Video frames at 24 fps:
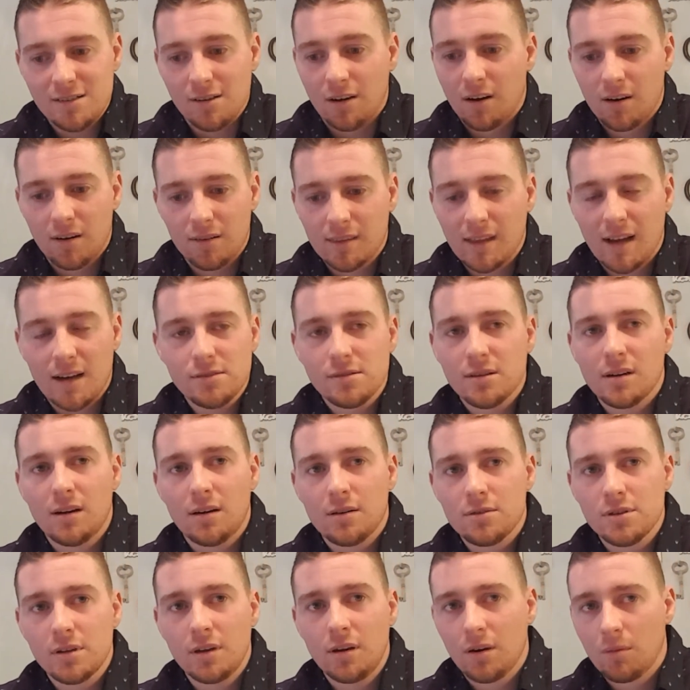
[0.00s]

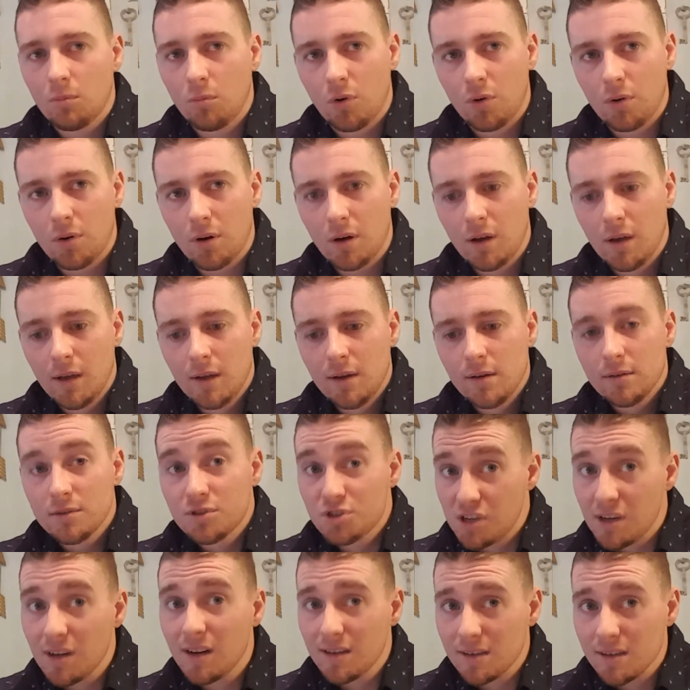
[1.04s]
$100,000 a year more,
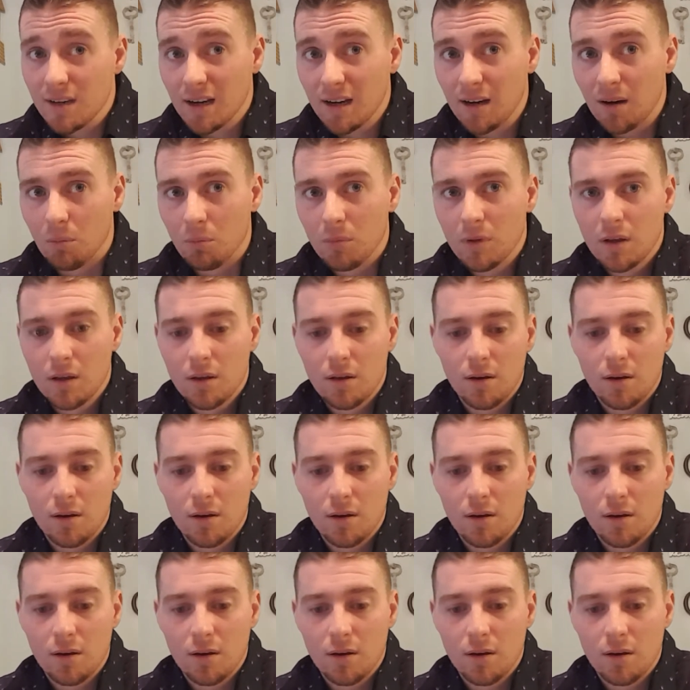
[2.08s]
she needs help.